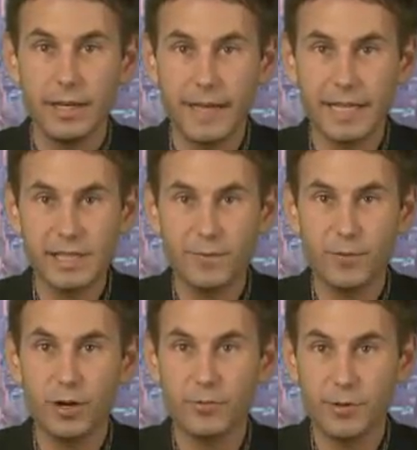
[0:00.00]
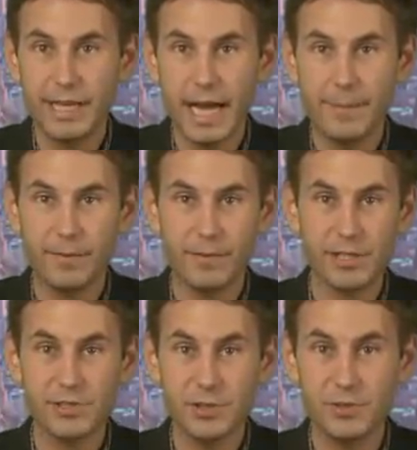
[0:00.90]
And that's it for a recap of
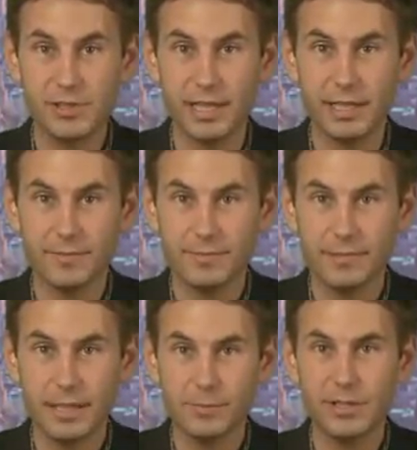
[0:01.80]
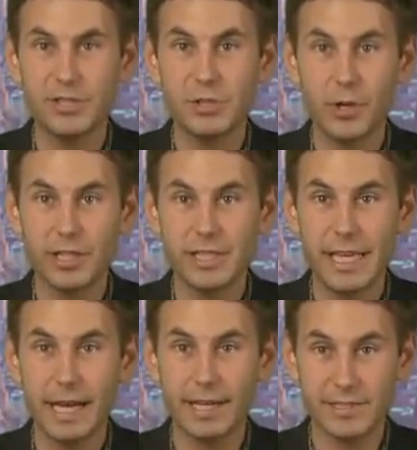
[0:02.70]
this Tuesday. Please join us
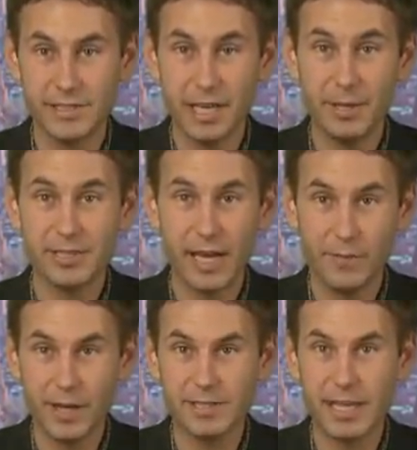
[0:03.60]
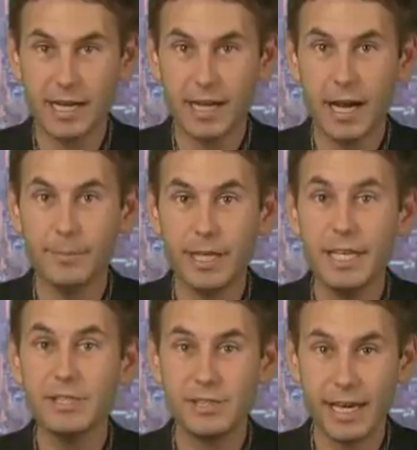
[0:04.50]
again at cmsfx.com
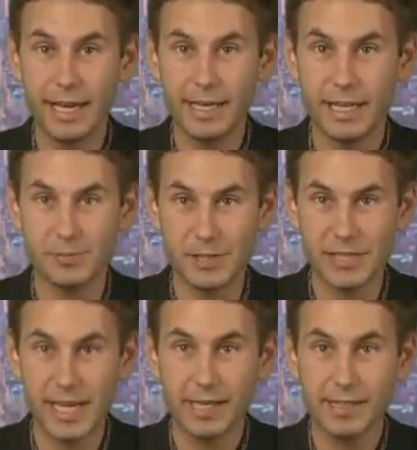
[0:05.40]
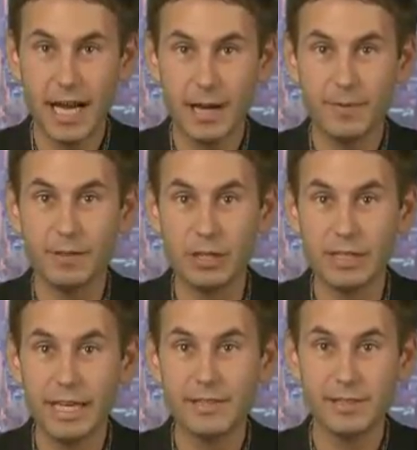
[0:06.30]
each day as we stay on top of the
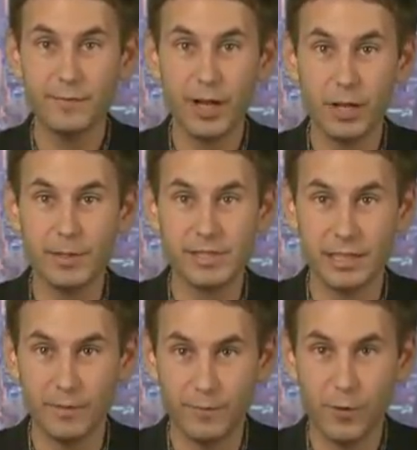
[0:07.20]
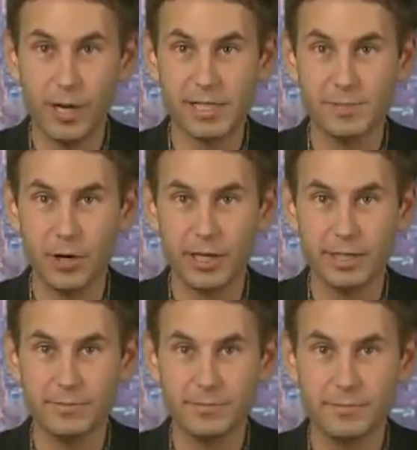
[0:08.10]
latest developments in the Forex
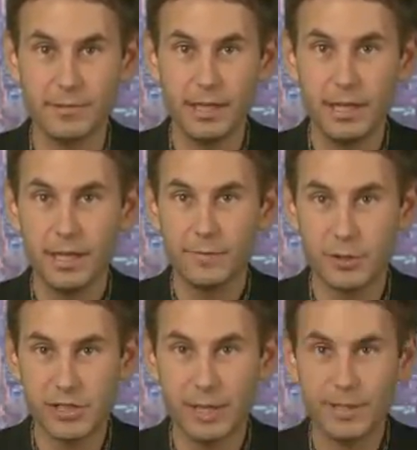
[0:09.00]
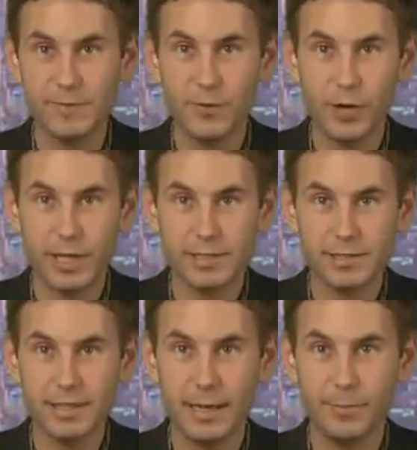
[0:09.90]
market. For CMS
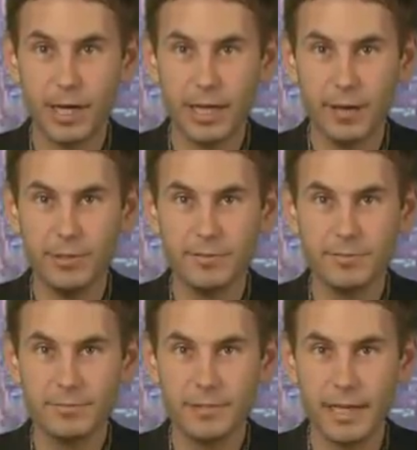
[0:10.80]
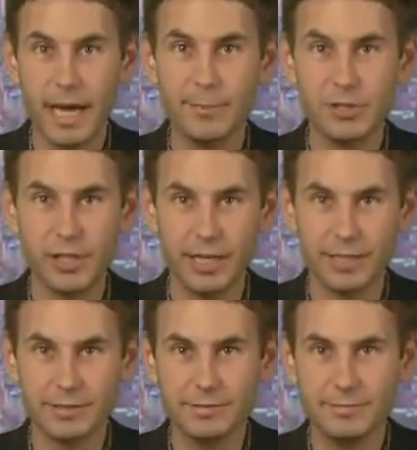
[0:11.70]
Forex, I'm Mike Hetman, and happy
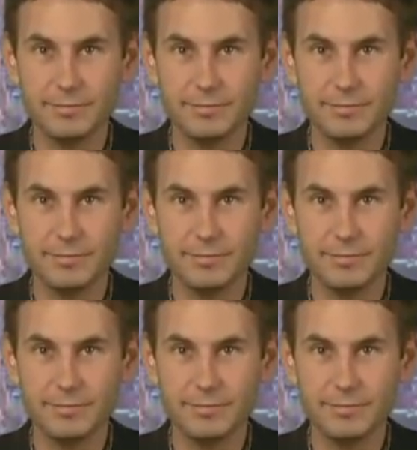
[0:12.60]
trading.